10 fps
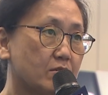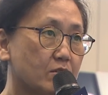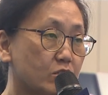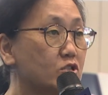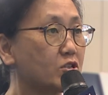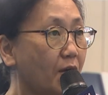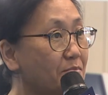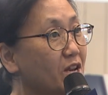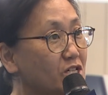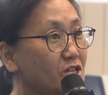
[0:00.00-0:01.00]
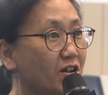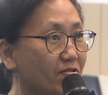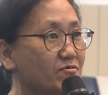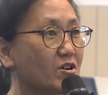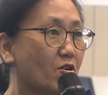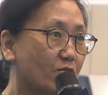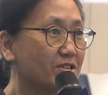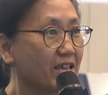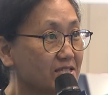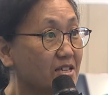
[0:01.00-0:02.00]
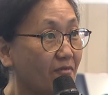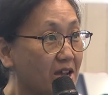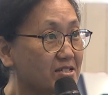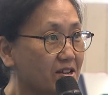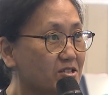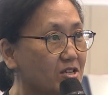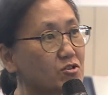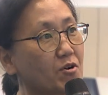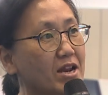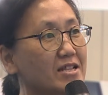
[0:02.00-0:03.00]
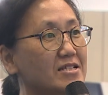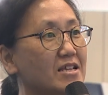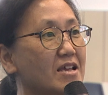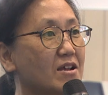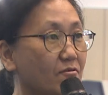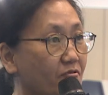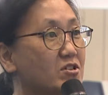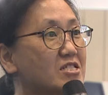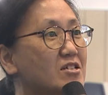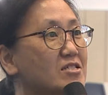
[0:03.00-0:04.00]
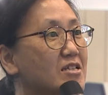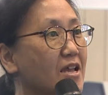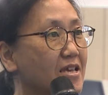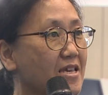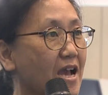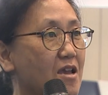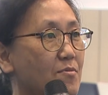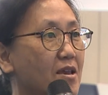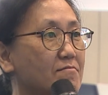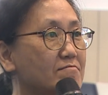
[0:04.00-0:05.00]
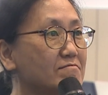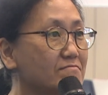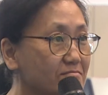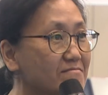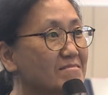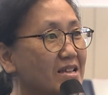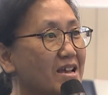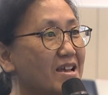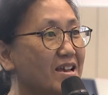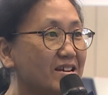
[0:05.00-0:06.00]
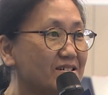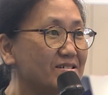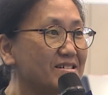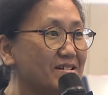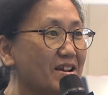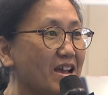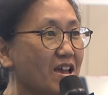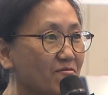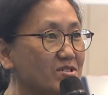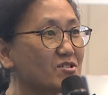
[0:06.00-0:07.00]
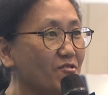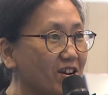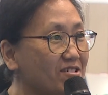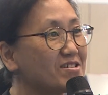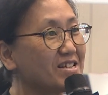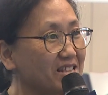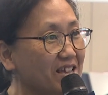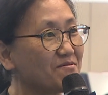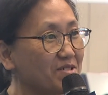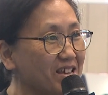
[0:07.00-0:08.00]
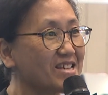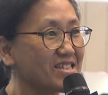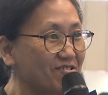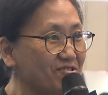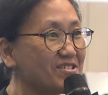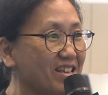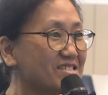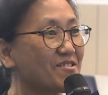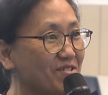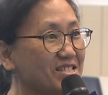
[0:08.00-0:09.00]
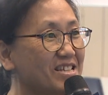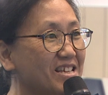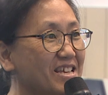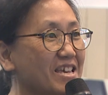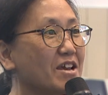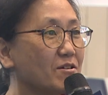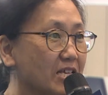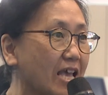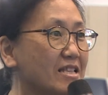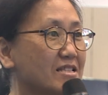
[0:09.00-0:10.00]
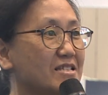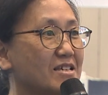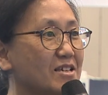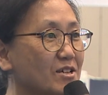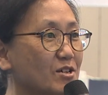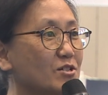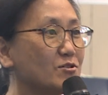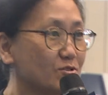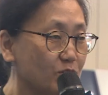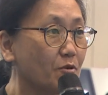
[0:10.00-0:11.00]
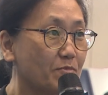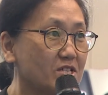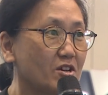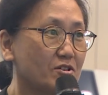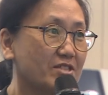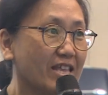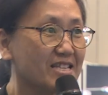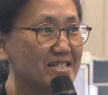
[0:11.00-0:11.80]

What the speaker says: good combination of the code and device architecture, and for instance, IBM heavy square and heavy hexagon and so on. Yeah, and what's your opinion on that?